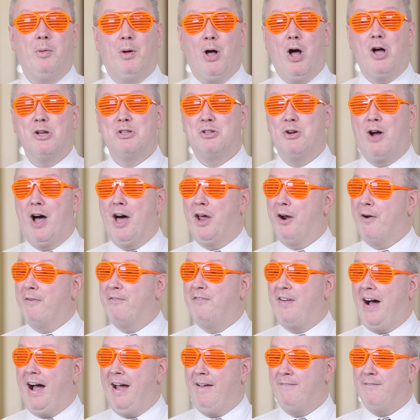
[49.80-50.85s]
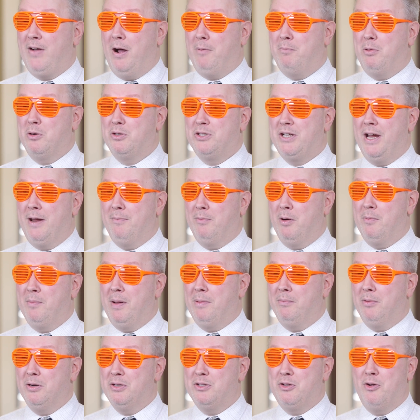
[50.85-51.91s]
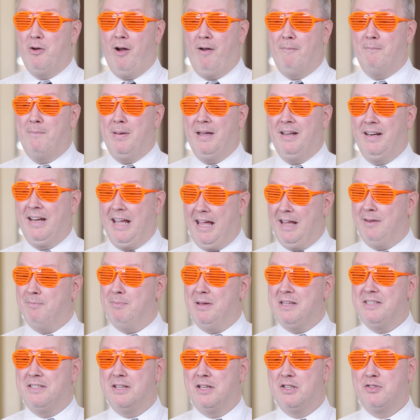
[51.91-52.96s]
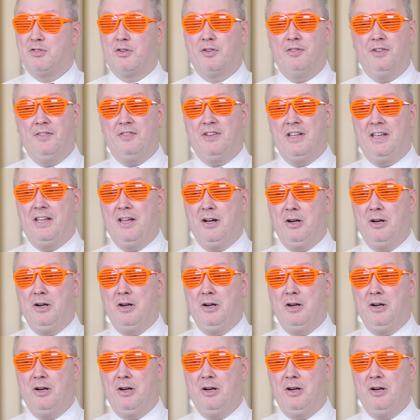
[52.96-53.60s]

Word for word: We will also honor five Valpo Chamber members who have been in business for 50